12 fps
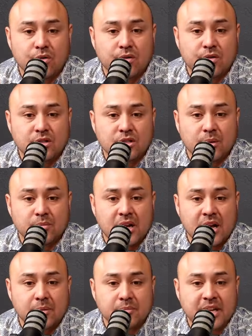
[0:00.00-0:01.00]

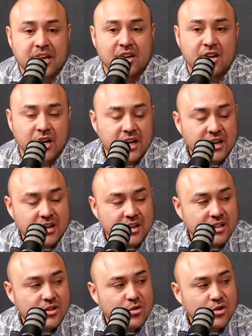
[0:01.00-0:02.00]
sometimes at
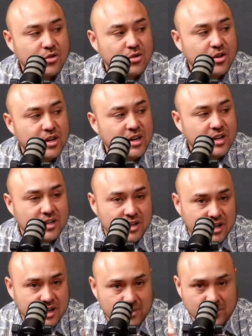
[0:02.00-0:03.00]
the ortho clinic, and
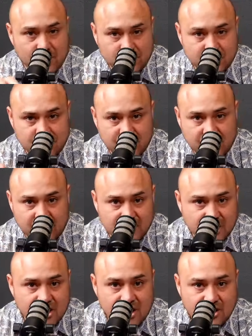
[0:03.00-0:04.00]
I'm observing like the
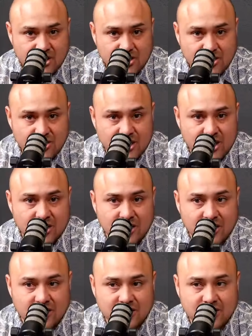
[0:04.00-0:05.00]
consult and how
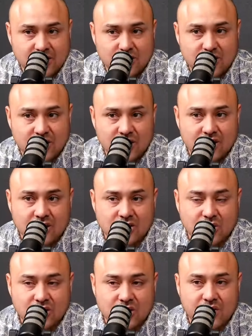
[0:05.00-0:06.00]
the surgeon
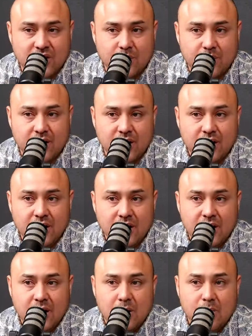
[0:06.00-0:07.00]
consults the family.
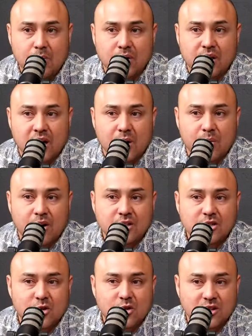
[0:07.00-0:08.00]
But then I'm
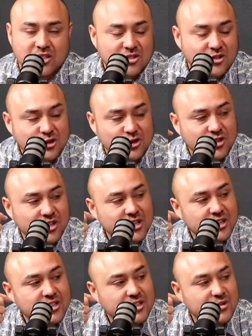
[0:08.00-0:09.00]
also in surgery
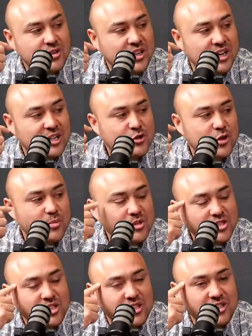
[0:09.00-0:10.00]
with the x-ray
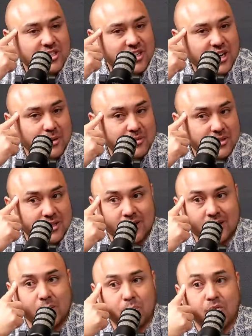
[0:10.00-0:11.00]
machine, and I'm seeing how
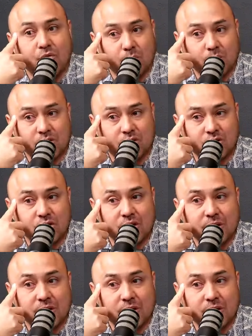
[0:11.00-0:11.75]
they perform the surgery.